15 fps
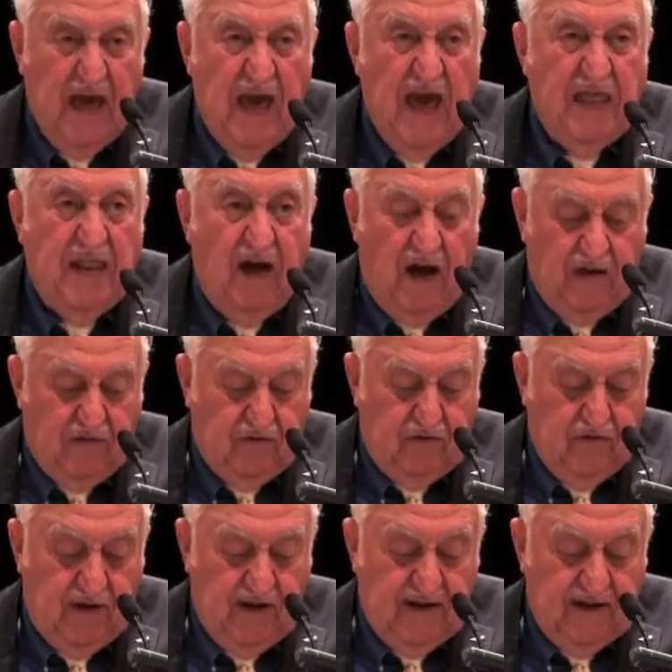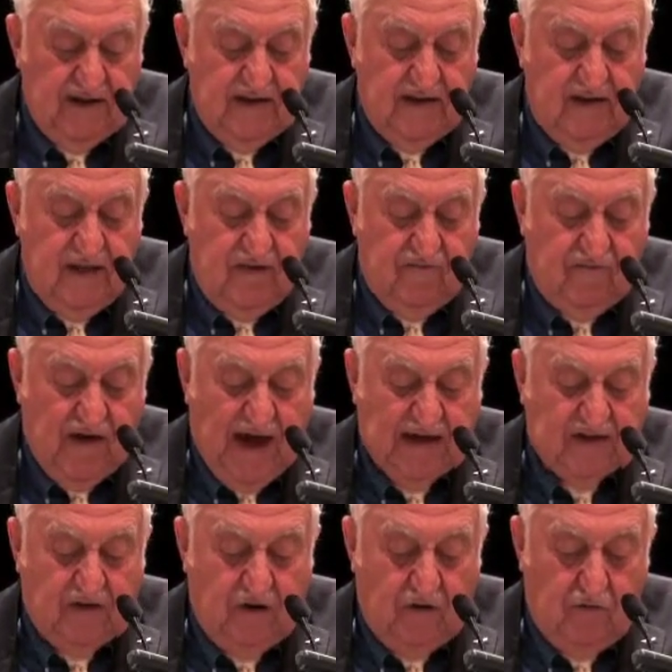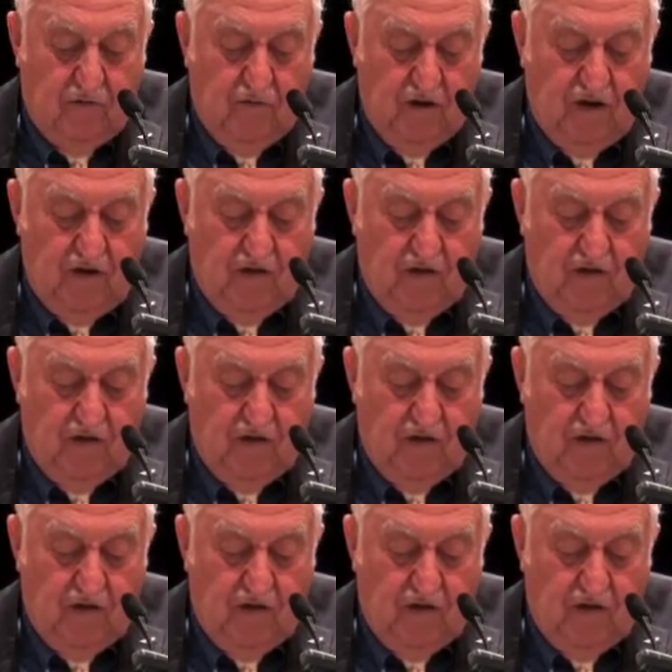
and other de facto,